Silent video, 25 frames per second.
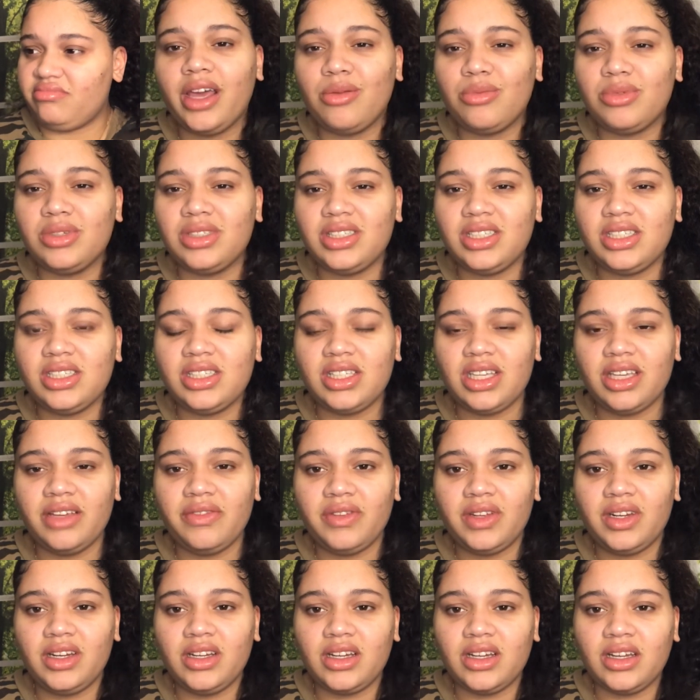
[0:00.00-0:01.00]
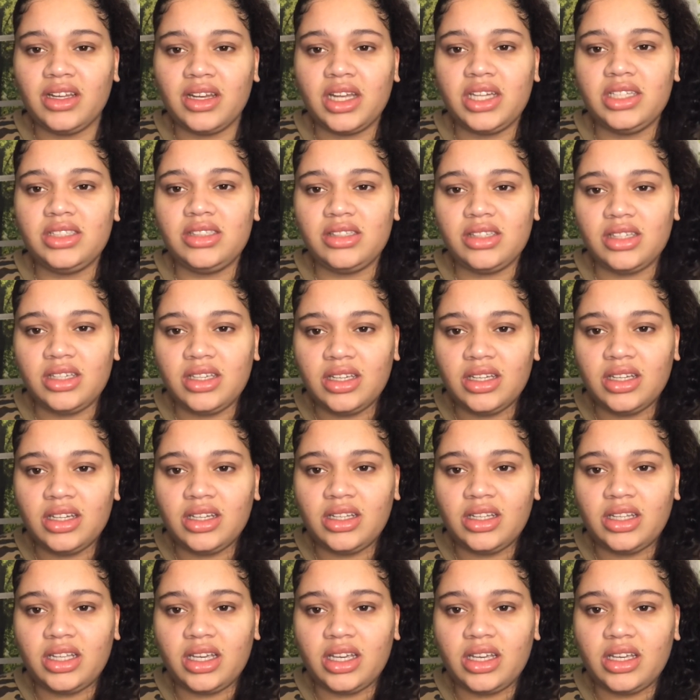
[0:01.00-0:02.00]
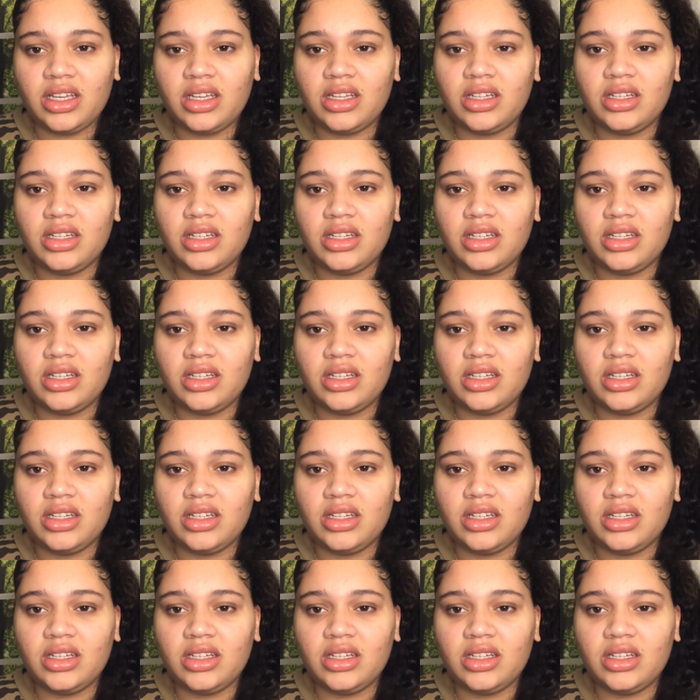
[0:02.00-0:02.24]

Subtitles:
was this even a good idea? Like,